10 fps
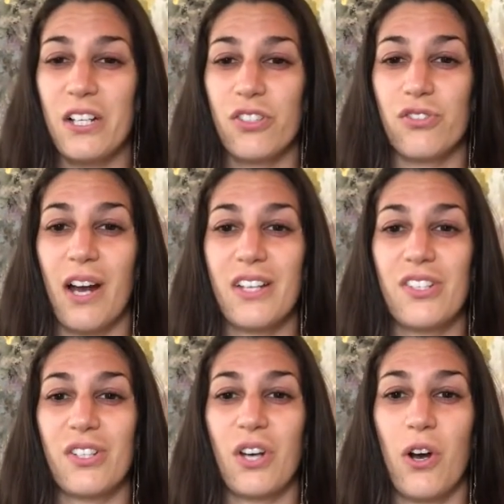trying
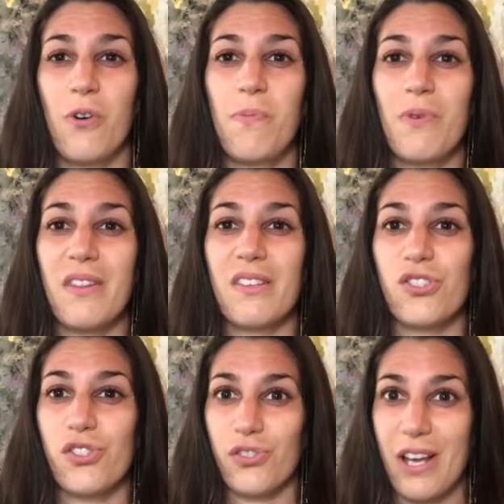to cope with
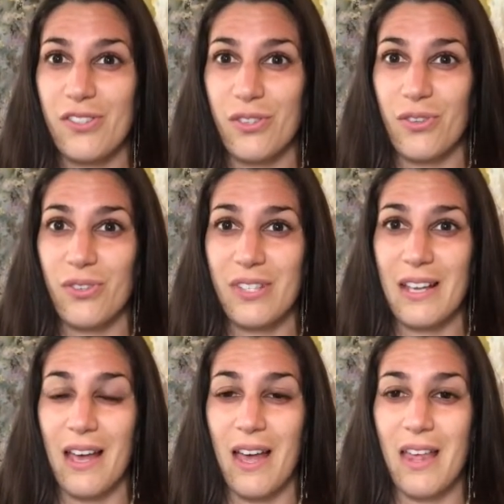stressors
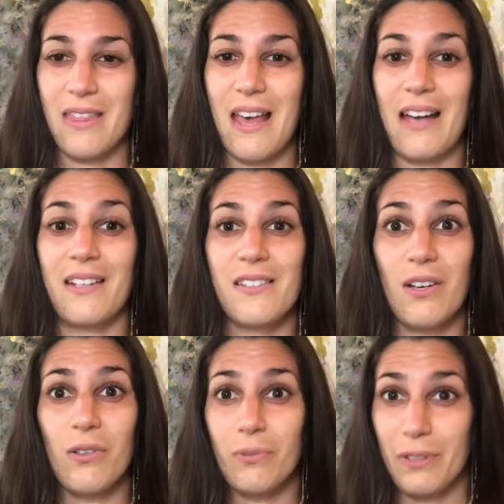that an
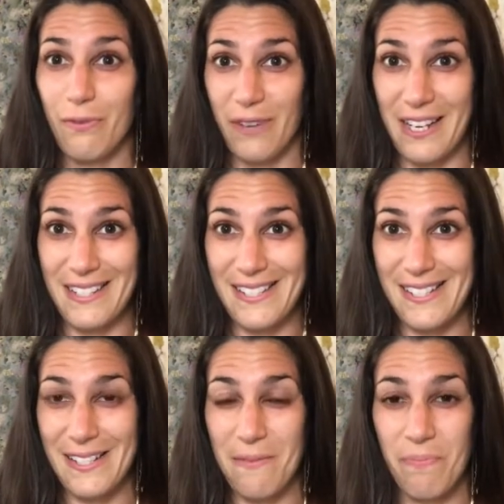adult would face.